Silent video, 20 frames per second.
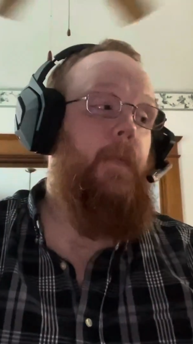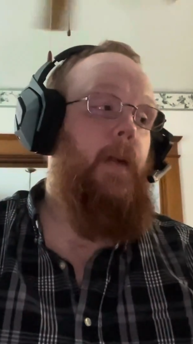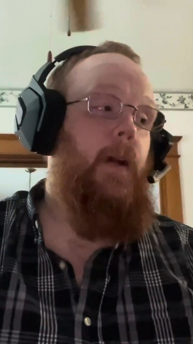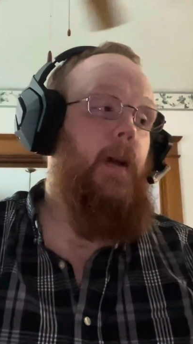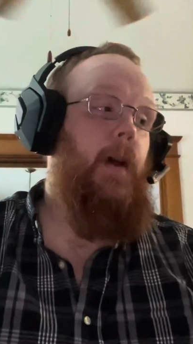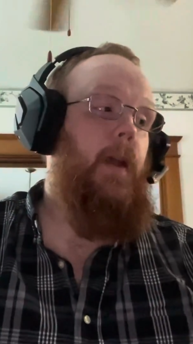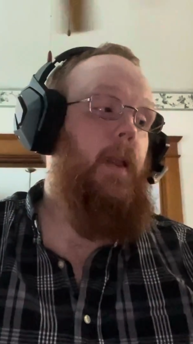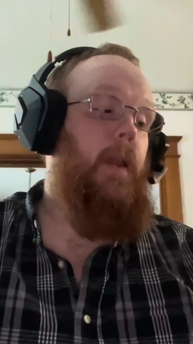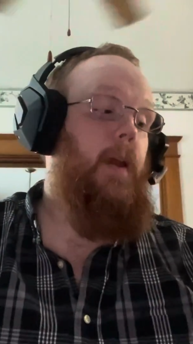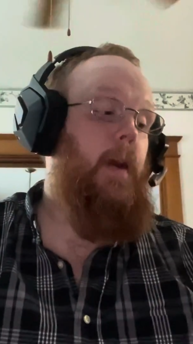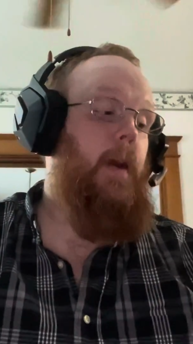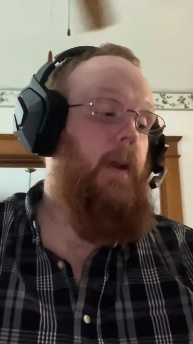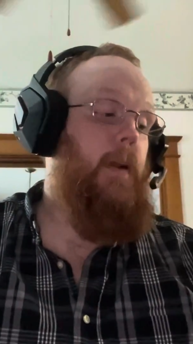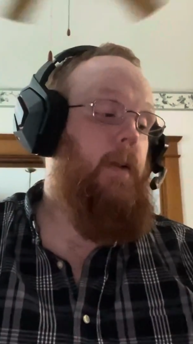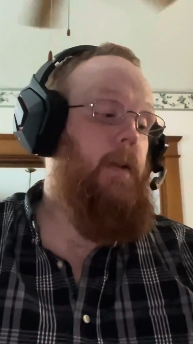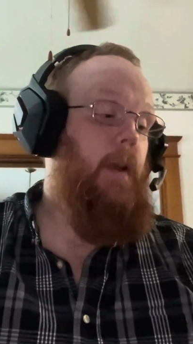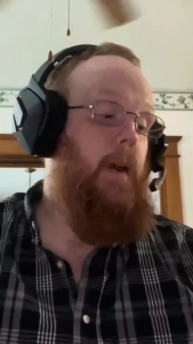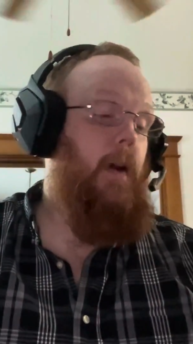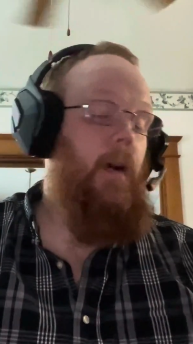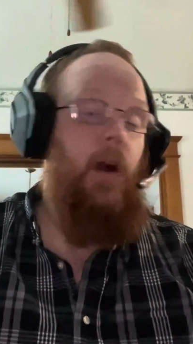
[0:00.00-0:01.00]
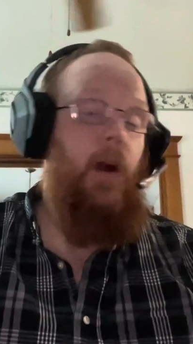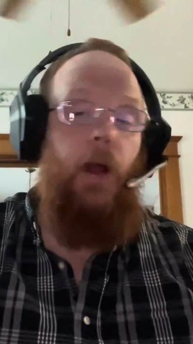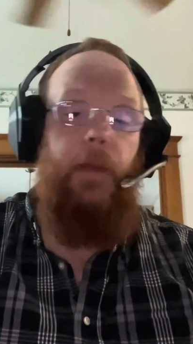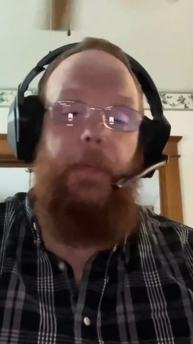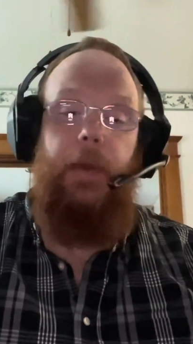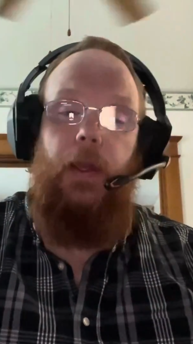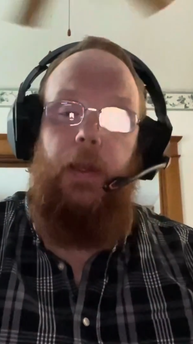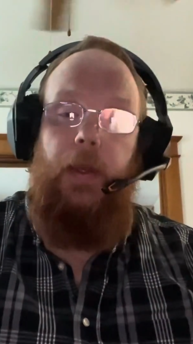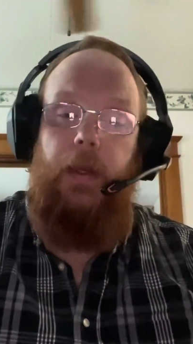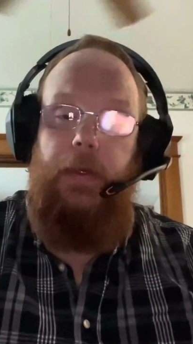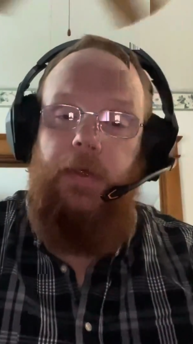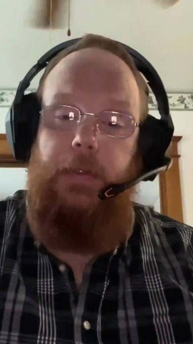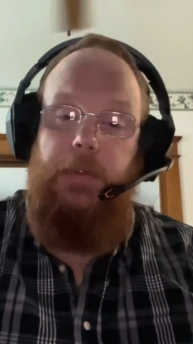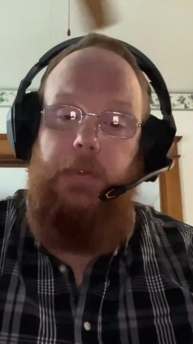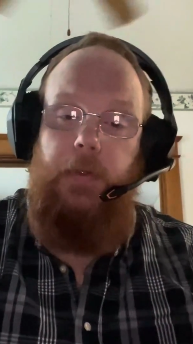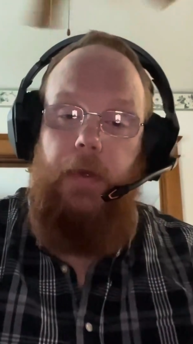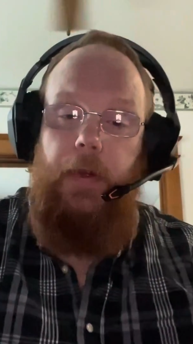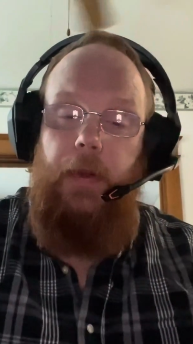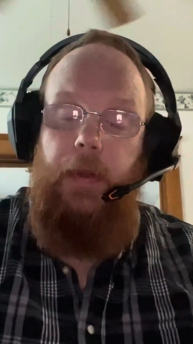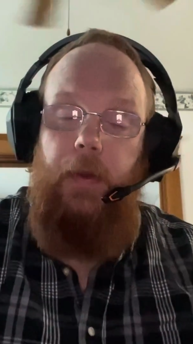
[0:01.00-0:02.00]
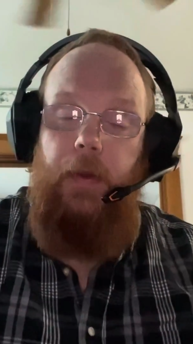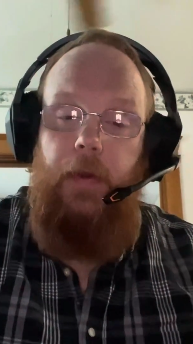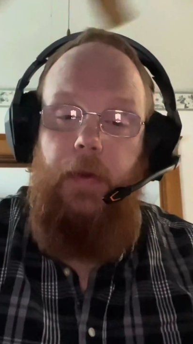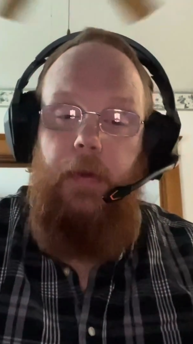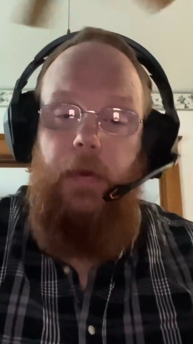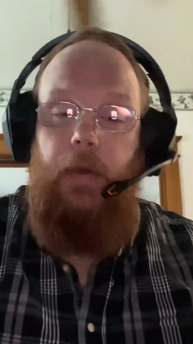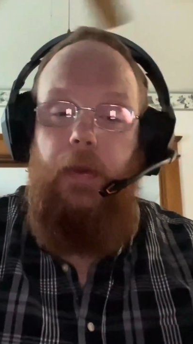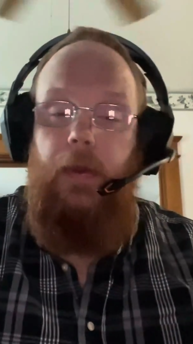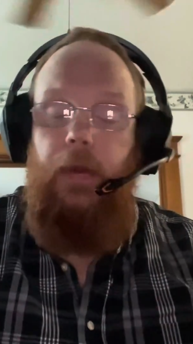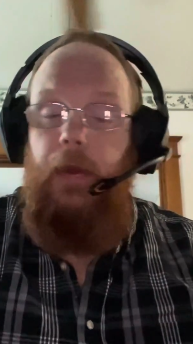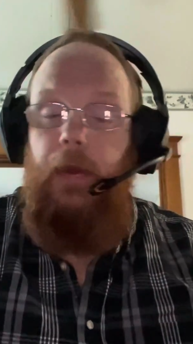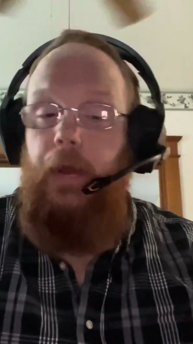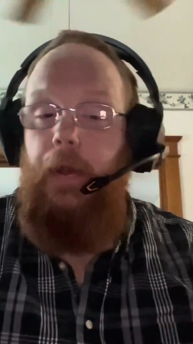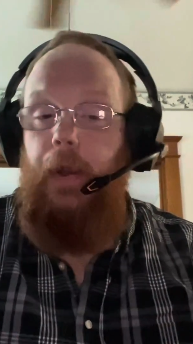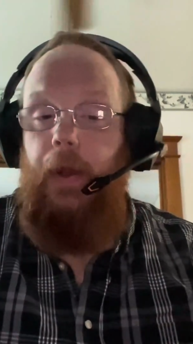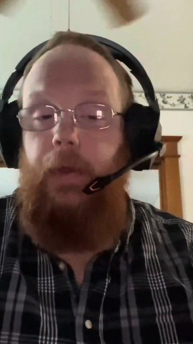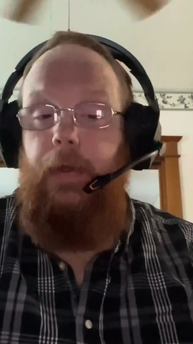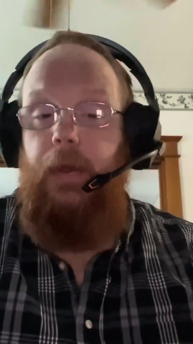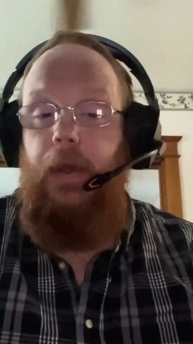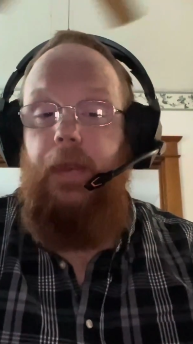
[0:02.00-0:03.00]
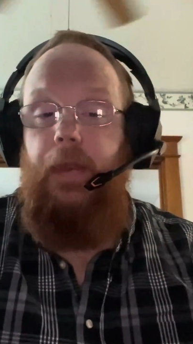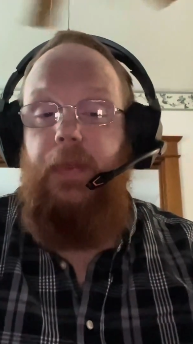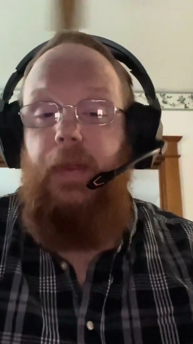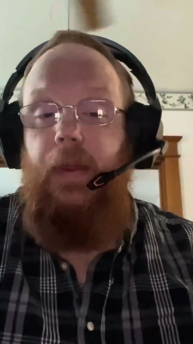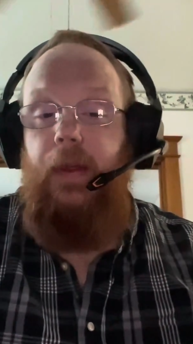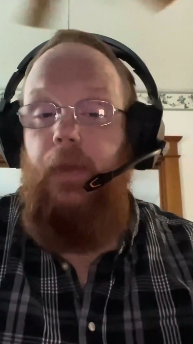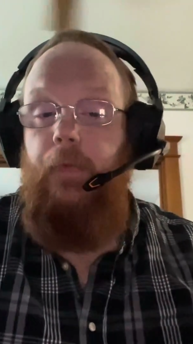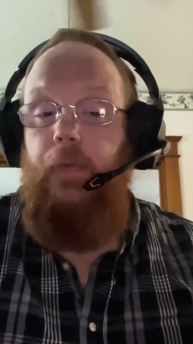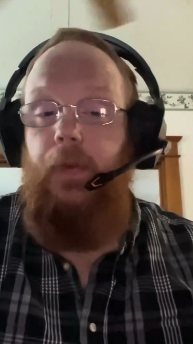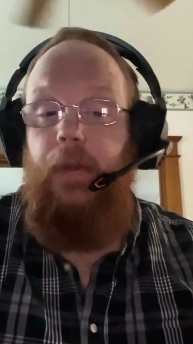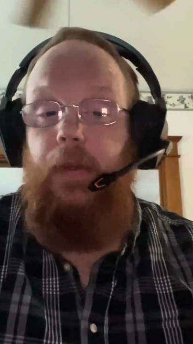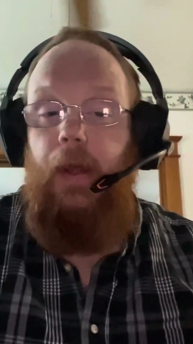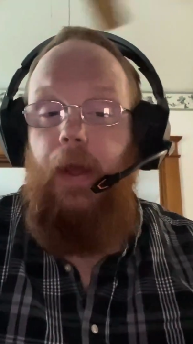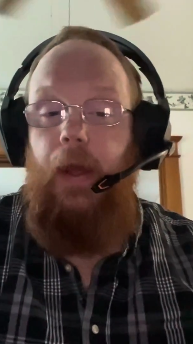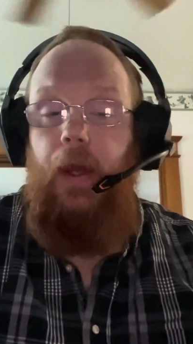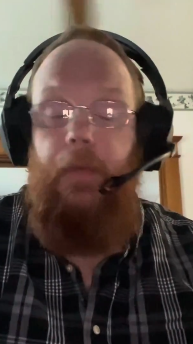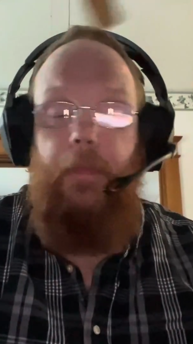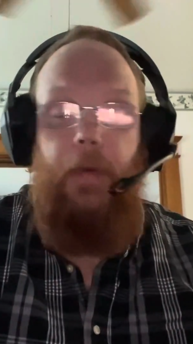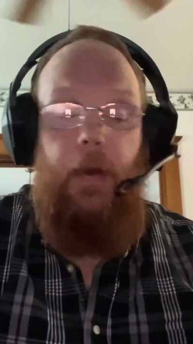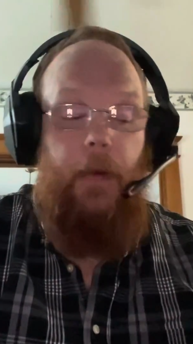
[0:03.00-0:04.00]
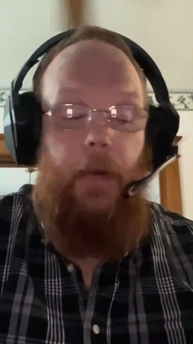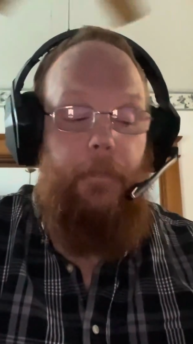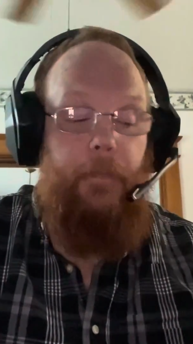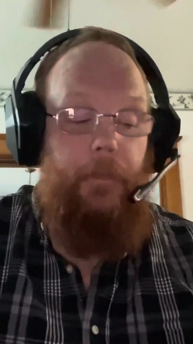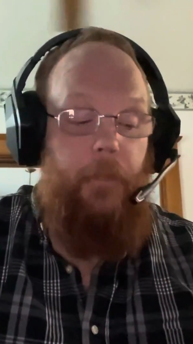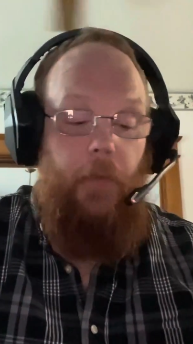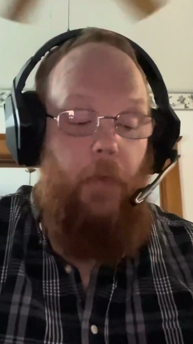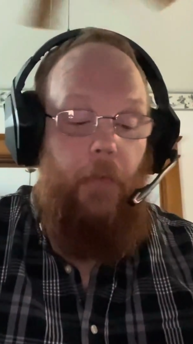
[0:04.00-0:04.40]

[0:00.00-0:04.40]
I like to hobby in history, and I can't think of a time.